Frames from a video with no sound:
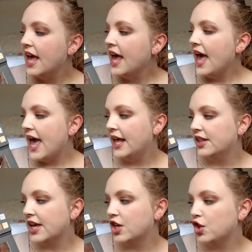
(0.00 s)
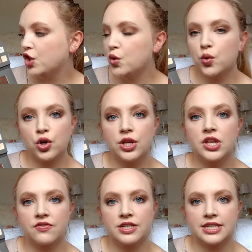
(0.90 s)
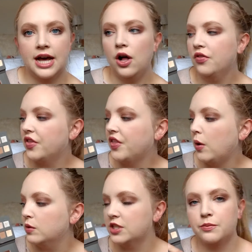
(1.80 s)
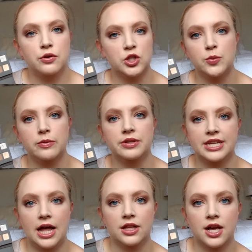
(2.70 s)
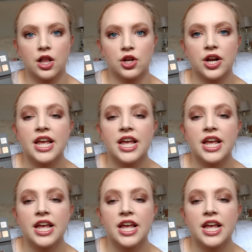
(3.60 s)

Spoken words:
and like you couldn't even tell that that was supposed to be a metallic color.